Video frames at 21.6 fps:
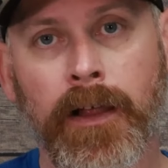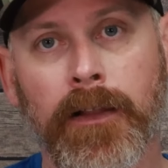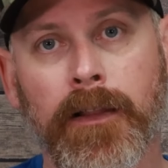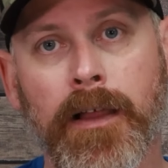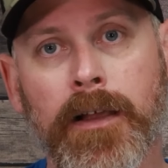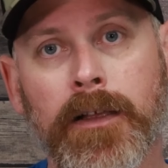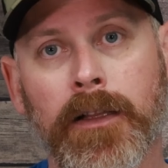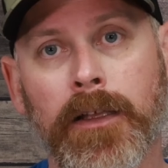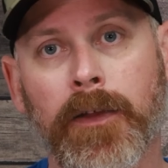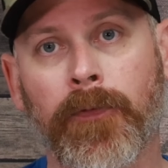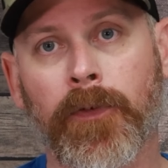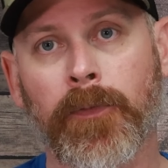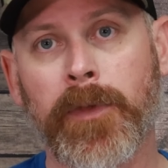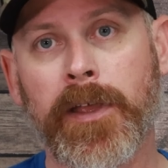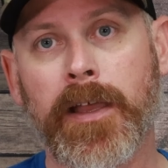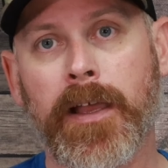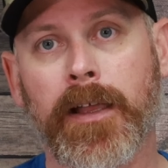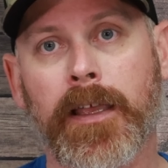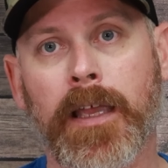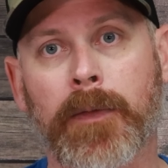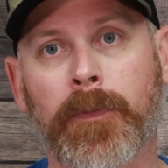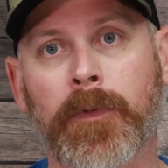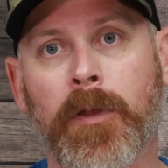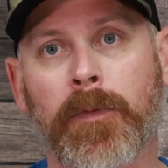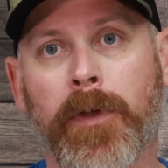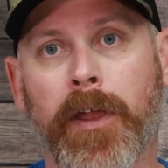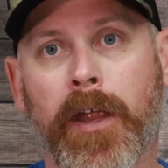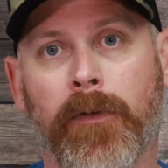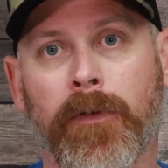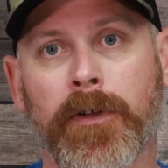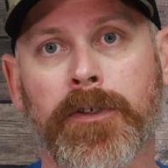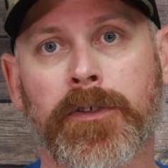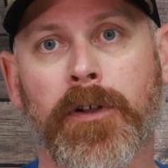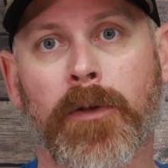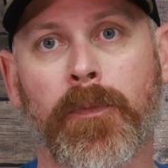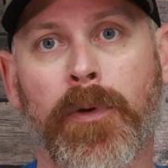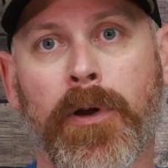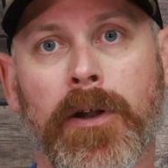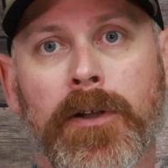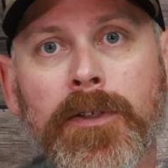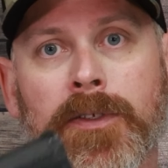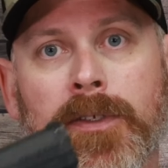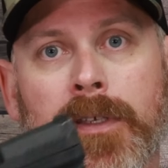Luckily for me, I kept all my original
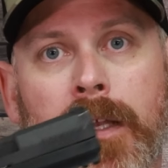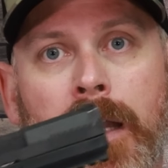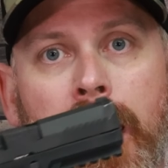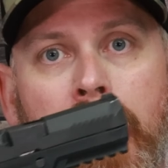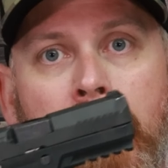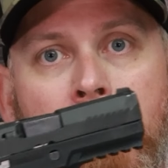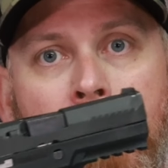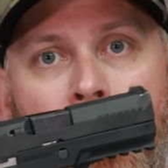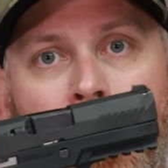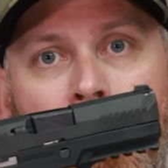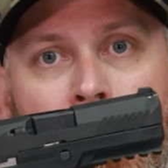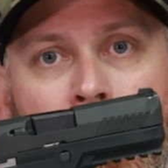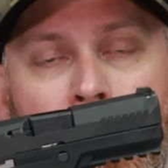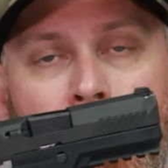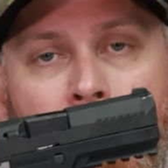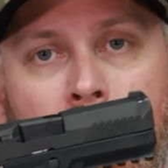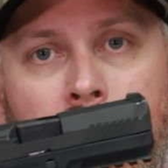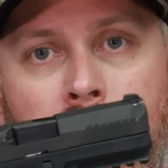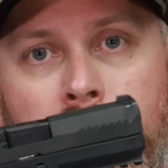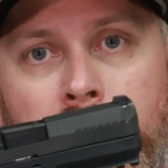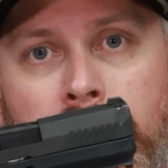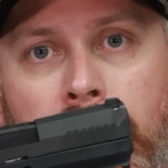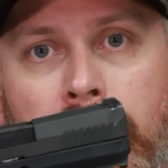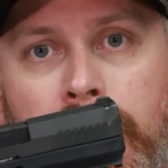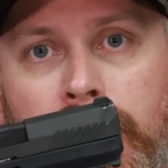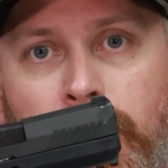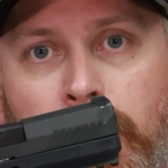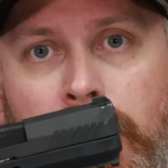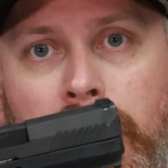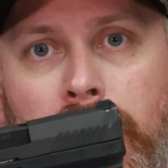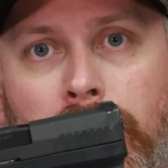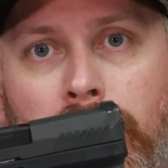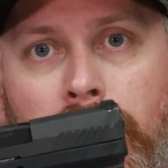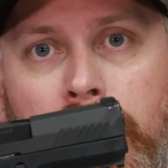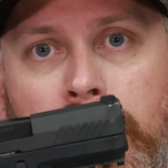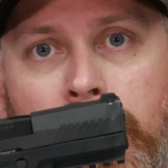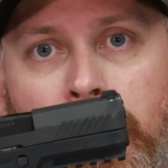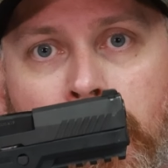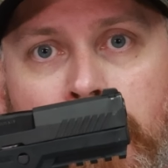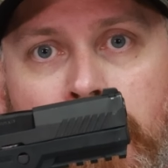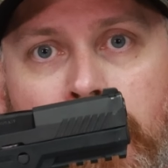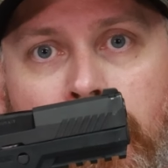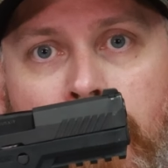parts and I have the standard size
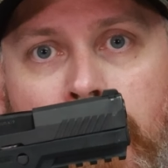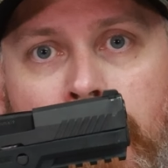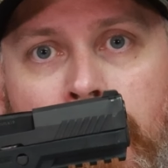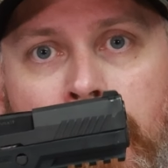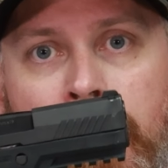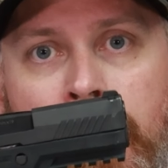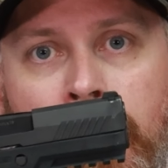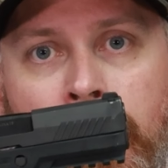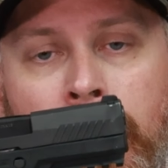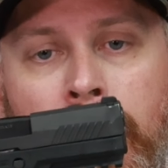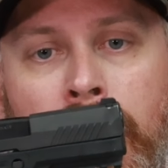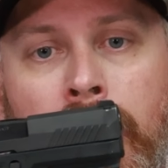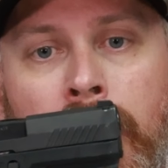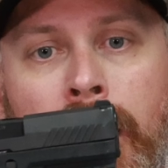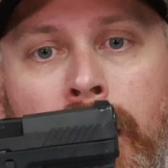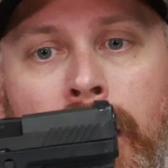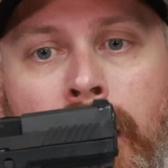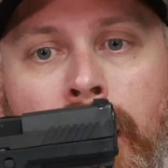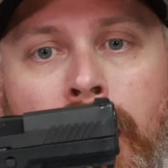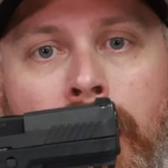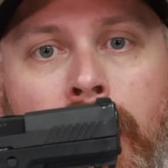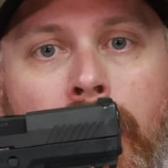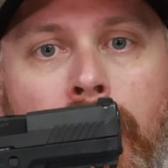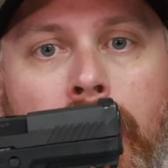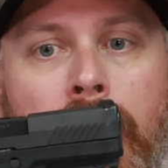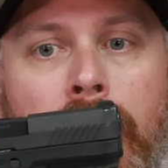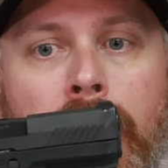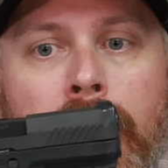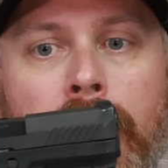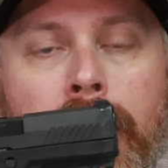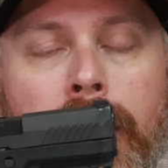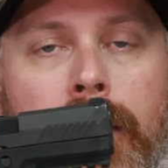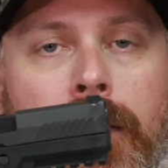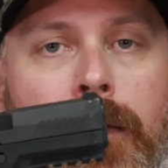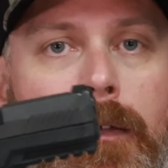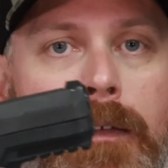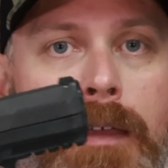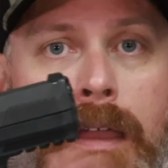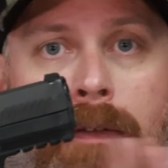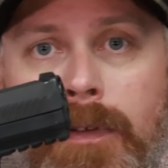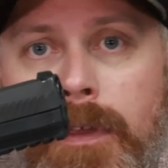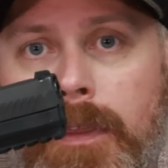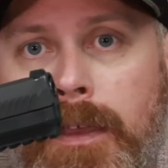P320 right here.
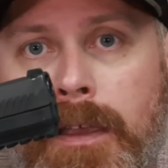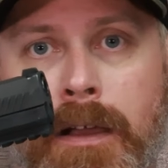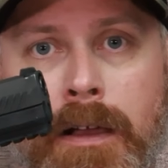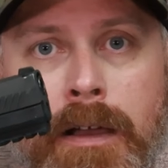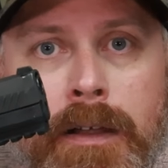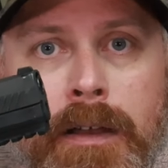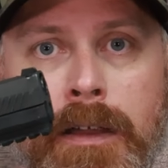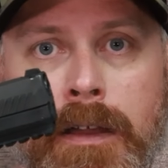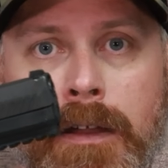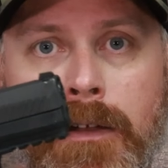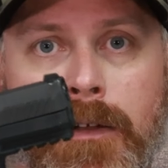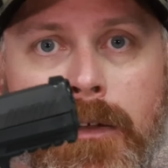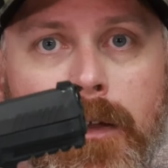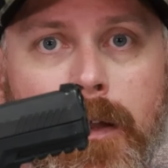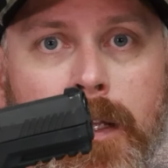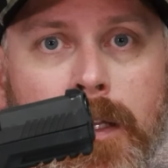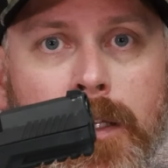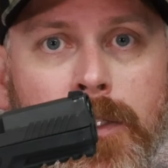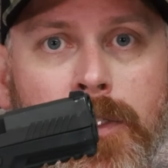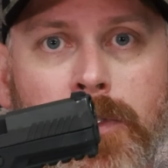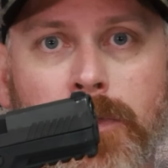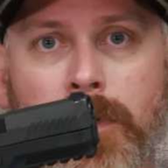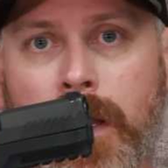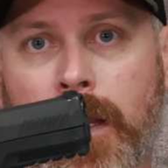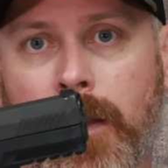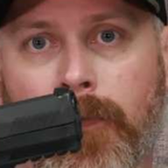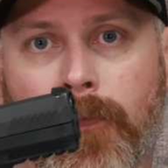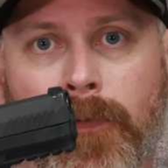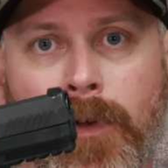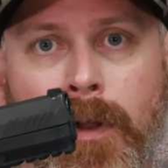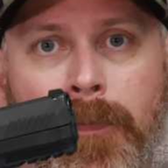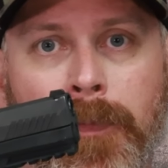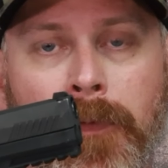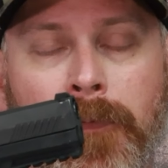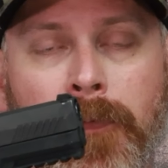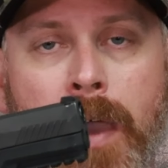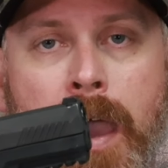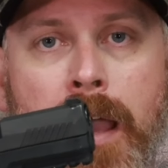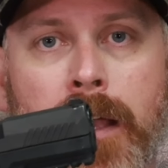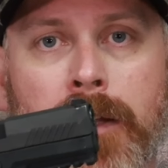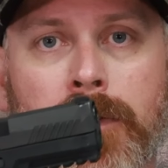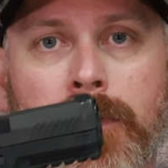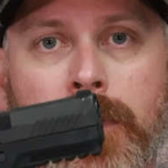Everything on here is straight from the
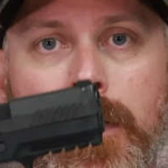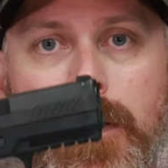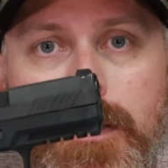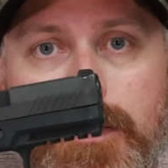factory.